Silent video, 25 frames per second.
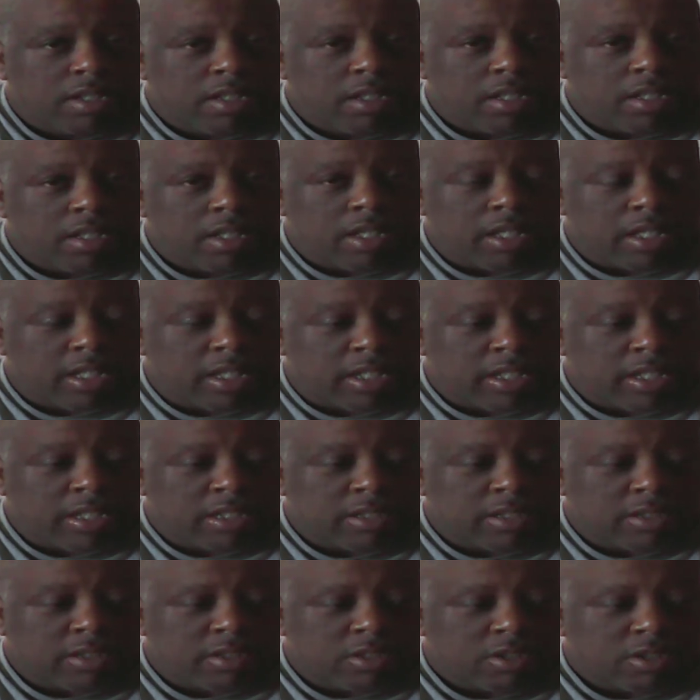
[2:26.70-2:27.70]
and
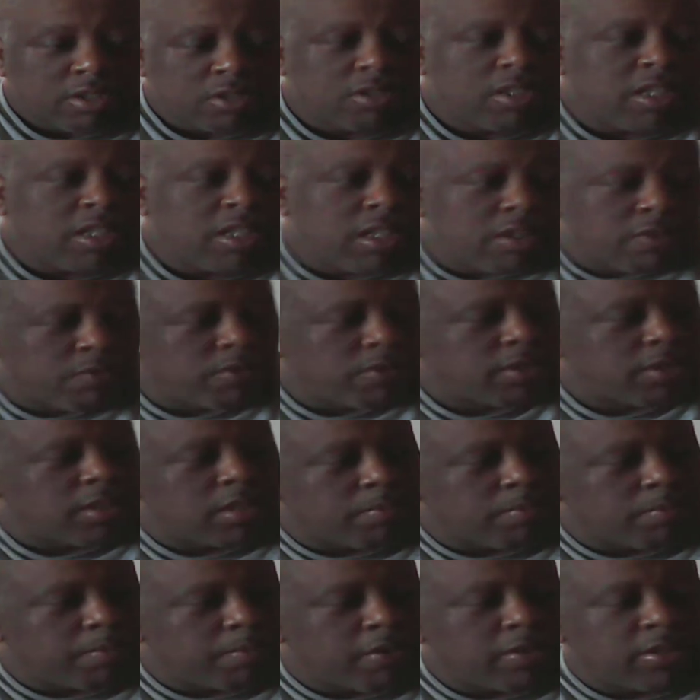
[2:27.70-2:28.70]
you link with this
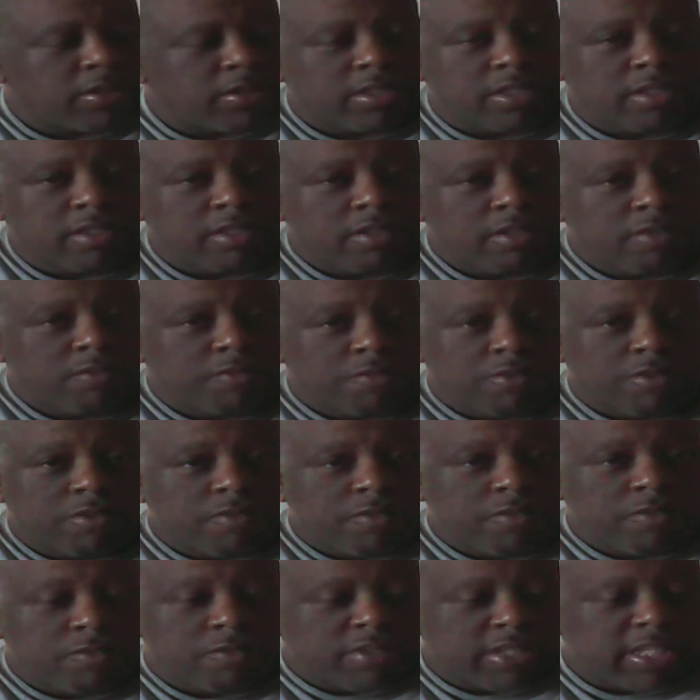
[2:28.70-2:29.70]
person
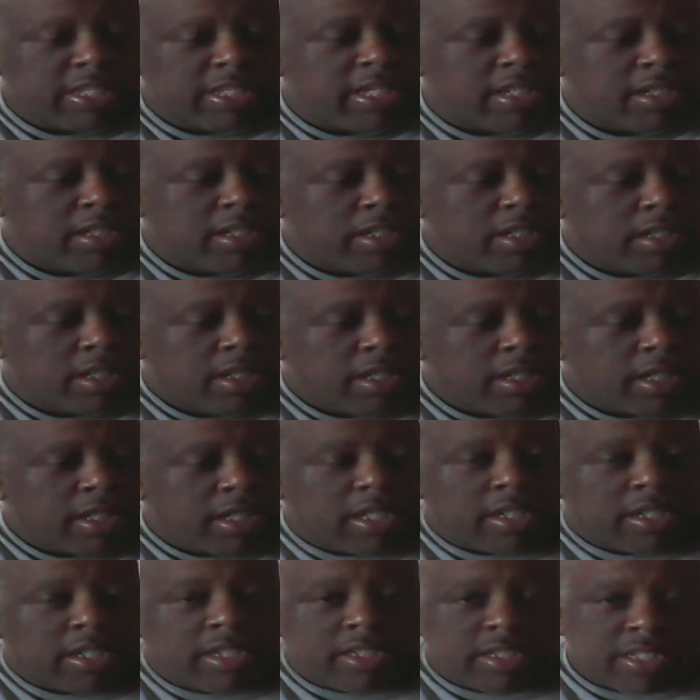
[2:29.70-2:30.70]
for that, and
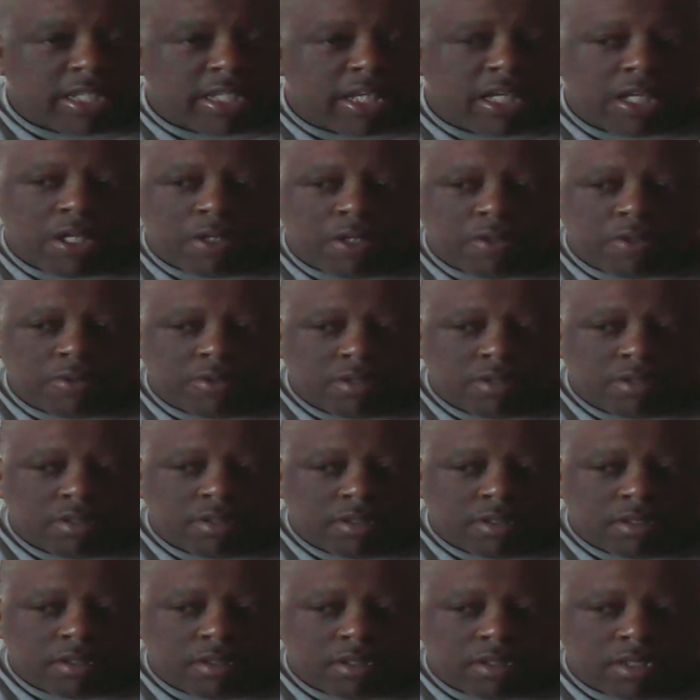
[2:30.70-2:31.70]
the child,
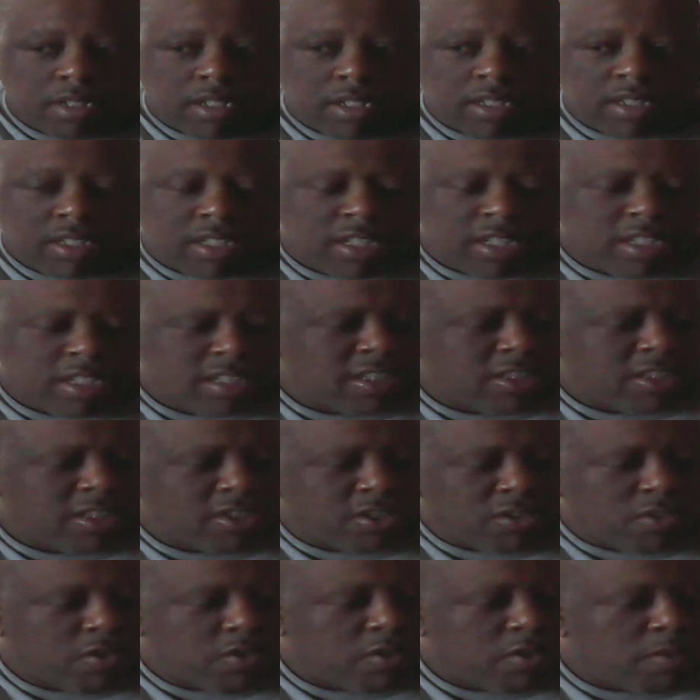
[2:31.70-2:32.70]
and it's
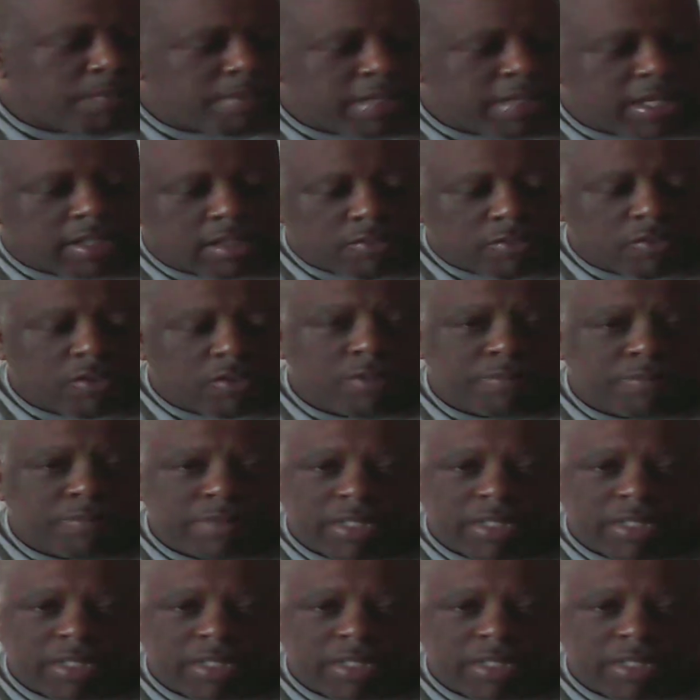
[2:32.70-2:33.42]
going back and forth.